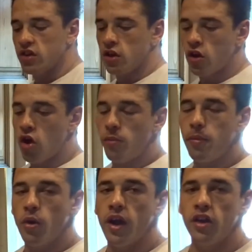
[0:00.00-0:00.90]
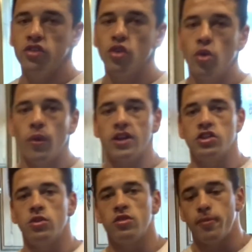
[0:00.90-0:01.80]
A combo that I used to always
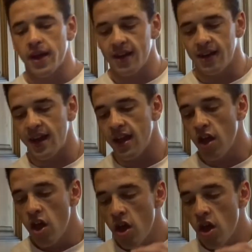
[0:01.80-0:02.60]
use back in the day